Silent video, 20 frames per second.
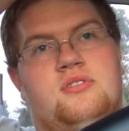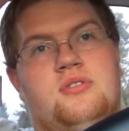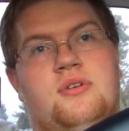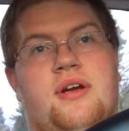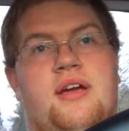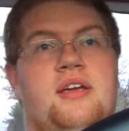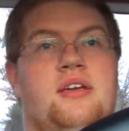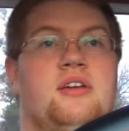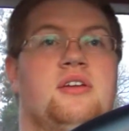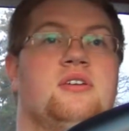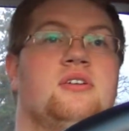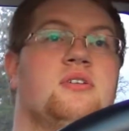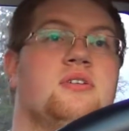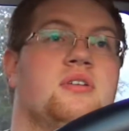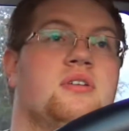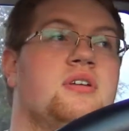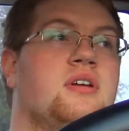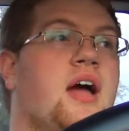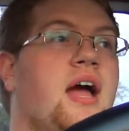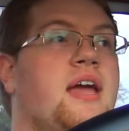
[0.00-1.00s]
You can
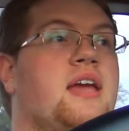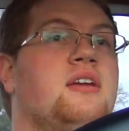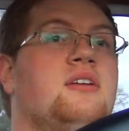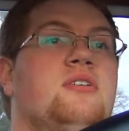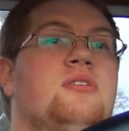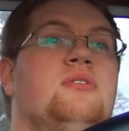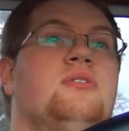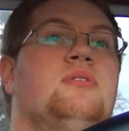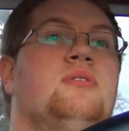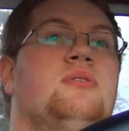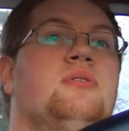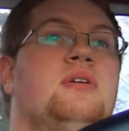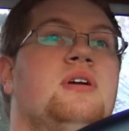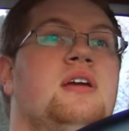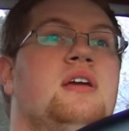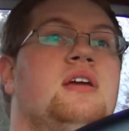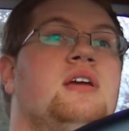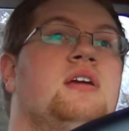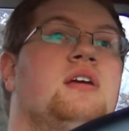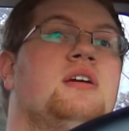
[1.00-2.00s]
do I can do
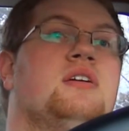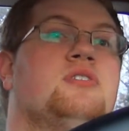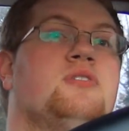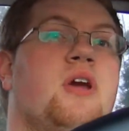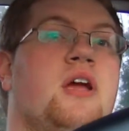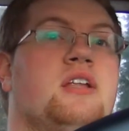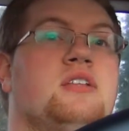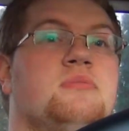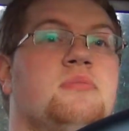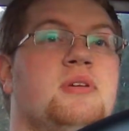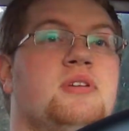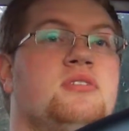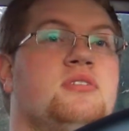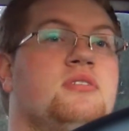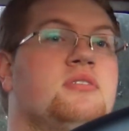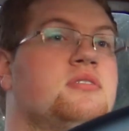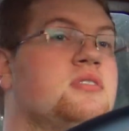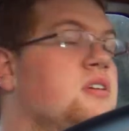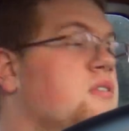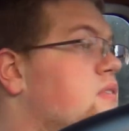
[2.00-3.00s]

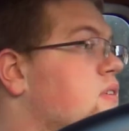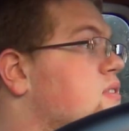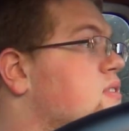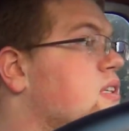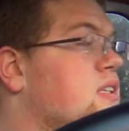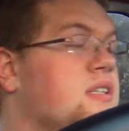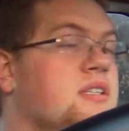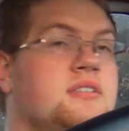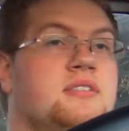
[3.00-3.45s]
transmission service on